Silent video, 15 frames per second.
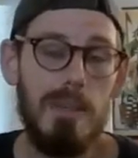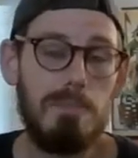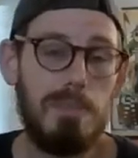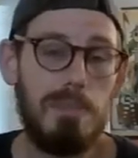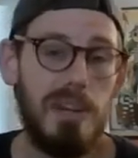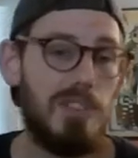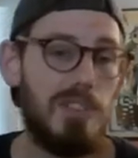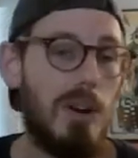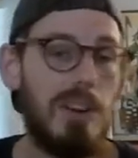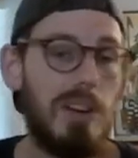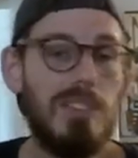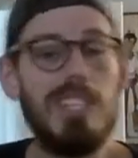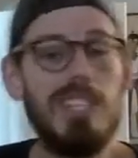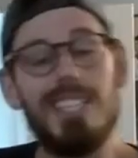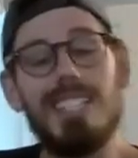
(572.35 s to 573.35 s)
But if you don't
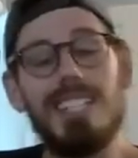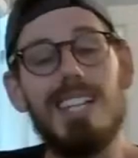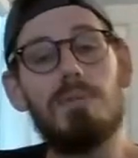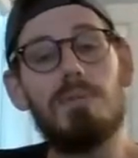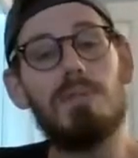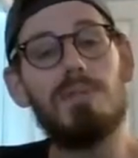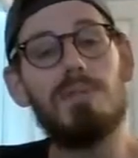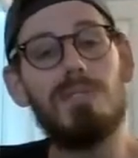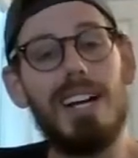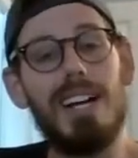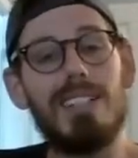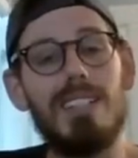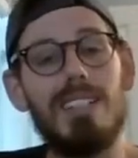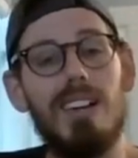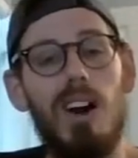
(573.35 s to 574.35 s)
ever take the time to
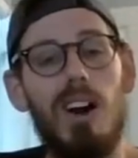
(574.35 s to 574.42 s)
reflect